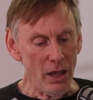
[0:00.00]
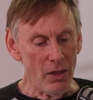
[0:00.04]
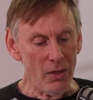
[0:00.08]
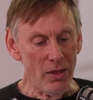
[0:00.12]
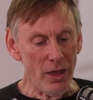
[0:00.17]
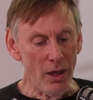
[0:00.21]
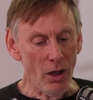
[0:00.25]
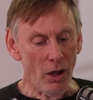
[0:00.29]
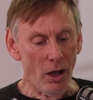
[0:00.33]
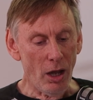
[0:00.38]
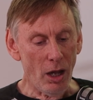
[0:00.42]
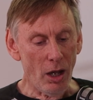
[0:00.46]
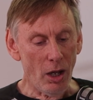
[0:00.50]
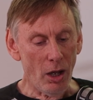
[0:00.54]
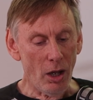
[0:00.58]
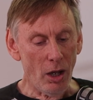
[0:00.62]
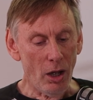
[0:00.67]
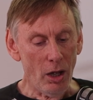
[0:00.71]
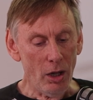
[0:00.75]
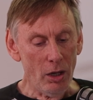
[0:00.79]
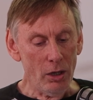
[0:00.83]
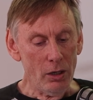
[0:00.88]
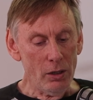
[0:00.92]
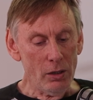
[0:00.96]
there
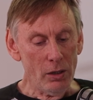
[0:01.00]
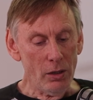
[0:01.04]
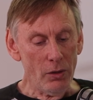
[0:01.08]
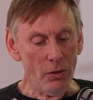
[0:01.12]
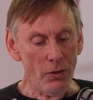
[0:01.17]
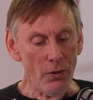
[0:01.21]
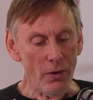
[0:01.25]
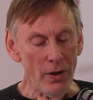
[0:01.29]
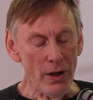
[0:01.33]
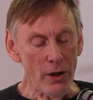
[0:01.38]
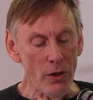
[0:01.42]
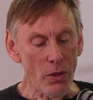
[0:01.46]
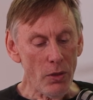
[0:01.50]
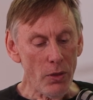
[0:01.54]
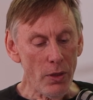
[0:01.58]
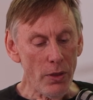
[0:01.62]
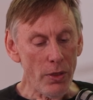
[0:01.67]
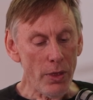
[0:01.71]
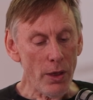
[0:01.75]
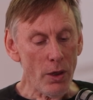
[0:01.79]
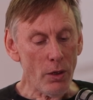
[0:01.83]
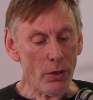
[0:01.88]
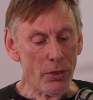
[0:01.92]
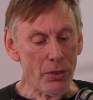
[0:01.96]
are
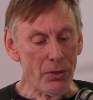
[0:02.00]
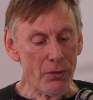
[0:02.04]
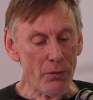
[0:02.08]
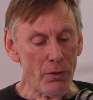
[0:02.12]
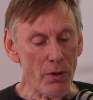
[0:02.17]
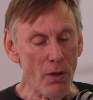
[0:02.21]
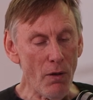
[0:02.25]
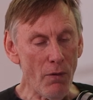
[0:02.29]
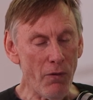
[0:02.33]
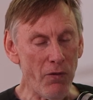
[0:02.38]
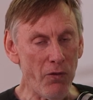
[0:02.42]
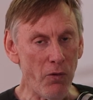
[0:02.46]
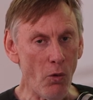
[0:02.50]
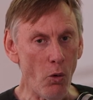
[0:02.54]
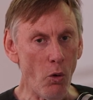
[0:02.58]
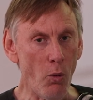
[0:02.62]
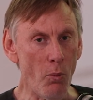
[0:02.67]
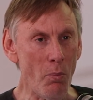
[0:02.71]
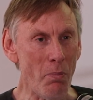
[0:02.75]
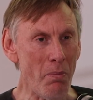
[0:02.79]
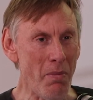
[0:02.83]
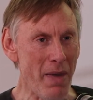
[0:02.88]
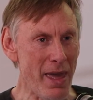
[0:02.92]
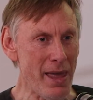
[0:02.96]
3 or 4
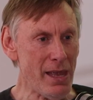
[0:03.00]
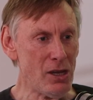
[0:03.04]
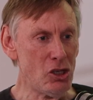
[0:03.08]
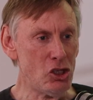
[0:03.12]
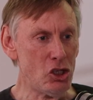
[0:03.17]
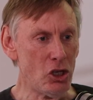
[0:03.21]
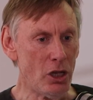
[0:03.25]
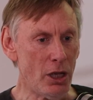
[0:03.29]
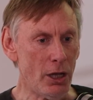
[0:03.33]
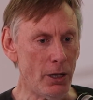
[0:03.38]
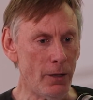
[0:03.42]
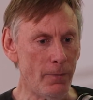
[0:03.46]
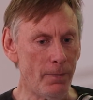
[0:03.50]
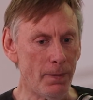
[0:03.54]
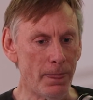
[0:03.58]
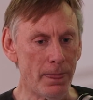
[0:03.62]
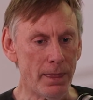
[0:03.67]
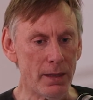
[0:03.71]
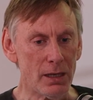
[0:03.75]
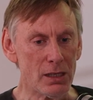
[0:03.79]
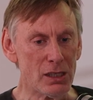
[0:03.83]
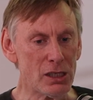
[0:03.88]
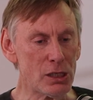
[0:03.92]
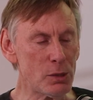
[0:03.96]
major
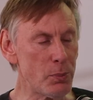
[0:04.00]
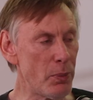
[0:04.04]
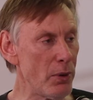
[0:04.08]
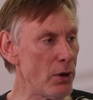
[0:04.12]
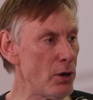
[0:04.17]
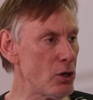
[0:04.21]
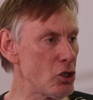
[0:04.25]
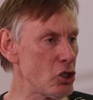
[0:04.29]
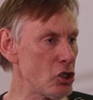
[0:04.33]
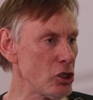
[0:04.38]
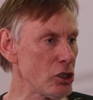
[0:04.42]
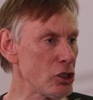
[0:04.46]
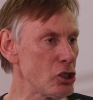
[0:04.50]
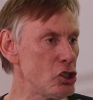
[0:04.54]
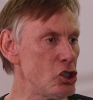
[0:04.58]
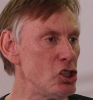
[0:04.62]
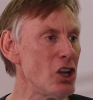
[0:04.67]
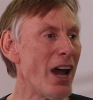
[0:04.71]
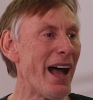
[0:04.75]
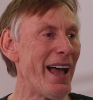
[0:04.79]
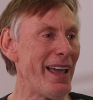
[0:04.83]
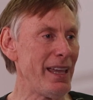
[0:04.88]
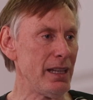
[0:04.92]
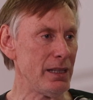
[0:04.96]
spiritual
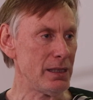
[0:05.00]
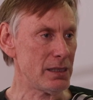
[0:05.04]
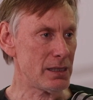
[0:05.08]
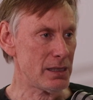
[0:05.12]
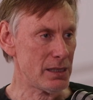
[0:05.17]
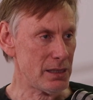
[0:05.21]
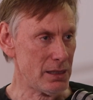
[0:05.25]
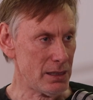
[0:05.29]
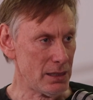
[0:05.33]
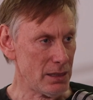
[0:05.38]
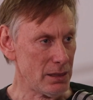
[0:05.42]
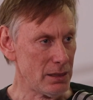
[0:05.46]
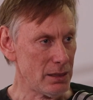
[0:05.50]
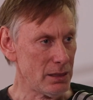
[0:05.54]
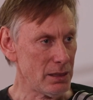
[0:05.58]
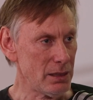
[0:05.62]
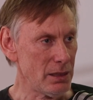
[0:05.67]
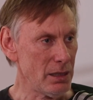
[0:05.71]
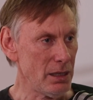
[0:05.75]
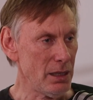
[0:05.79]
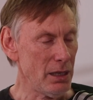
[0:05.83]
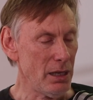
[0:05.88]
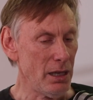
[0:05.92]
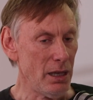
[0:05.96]
giants
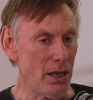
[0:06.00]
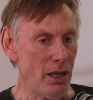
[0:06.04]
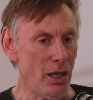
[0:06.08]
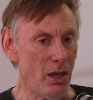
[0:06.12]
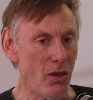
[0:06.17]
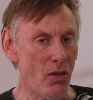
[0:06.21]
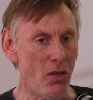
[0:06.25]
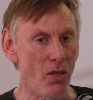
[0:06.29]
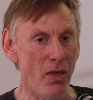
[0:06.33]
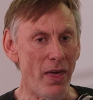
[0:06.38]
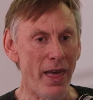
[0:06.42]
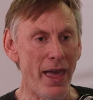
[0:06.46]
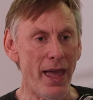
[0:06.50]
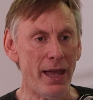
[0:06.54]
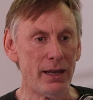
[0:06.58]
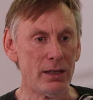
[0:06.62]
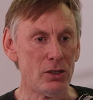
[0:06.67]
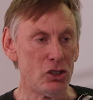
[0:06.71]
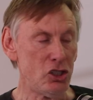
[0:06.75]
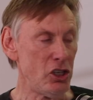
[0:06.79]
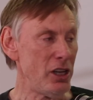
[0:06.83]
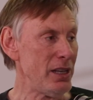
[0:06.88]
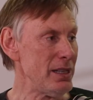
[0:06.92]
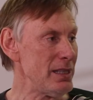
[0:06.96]

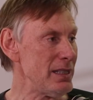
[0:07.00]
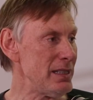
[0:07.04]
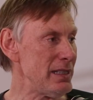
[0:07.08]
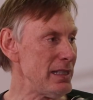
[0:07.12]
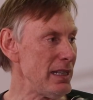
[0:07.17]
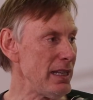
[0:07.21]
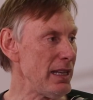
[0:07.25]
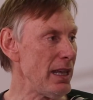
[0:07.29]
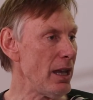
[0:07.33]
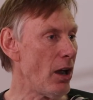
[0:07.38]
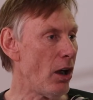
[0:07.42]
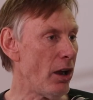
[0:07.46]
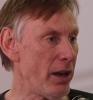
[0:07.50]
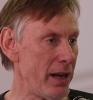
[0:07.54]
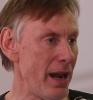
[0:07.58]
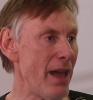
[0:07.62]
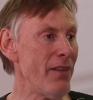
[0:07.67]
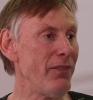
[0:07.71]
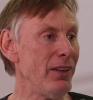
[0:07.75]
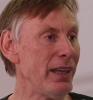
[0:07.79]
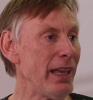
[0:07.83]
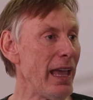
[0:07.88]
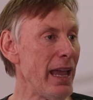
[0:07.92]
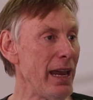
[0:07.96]
that Gen Z are
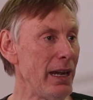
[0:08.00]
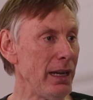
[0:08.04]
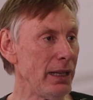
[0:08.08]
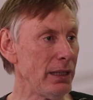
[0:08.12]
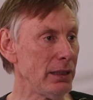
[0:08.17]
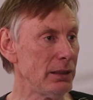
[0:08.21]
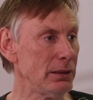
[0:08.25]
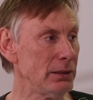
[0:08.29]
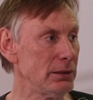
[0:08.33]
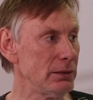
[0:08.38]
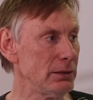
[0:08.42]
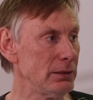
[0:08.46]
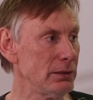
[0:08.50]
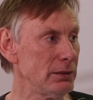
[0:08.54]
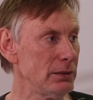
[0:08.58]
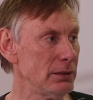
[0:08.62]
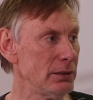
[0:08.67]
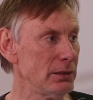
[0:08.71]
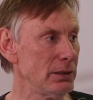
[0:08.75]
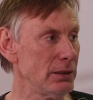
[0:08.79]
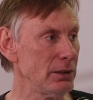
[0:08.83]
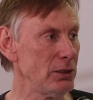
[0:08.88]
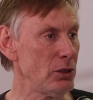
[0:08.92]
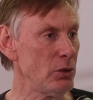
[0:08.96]
navigating. Do
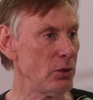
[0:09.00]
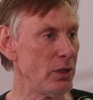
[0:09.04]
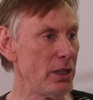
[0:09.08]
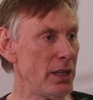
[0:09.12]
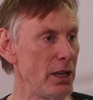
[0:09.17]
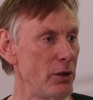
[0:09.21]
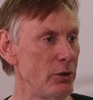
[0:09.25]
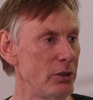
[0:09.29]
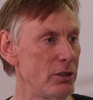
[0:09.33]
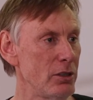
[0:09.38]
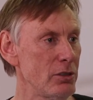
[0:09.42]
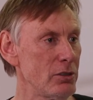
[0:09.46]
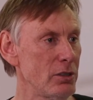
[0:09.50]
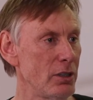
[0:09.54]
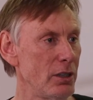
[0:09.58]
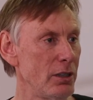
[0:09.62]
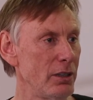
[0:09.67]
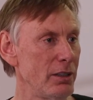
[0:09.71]
you want to hear what those are?